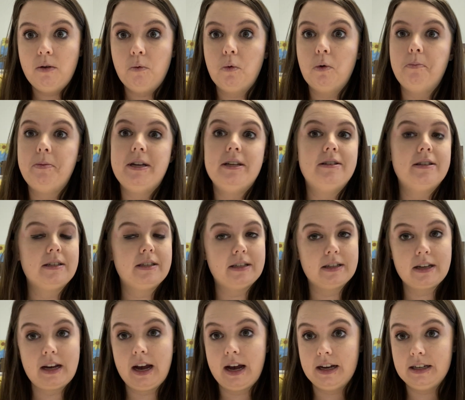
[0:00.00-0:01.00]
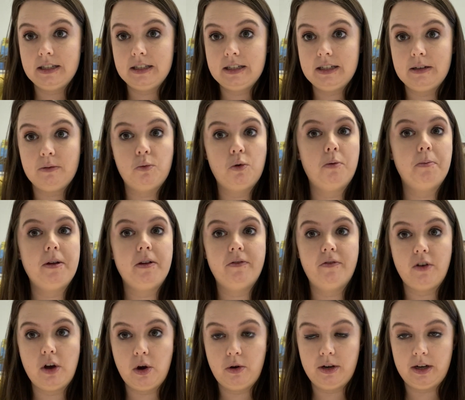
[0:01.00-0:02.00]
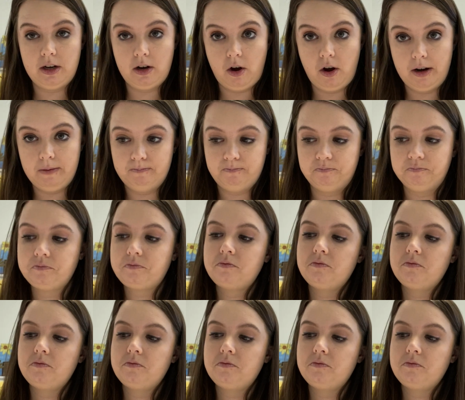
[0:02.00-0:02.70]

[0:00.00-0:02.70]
will be discussed and will be voted on.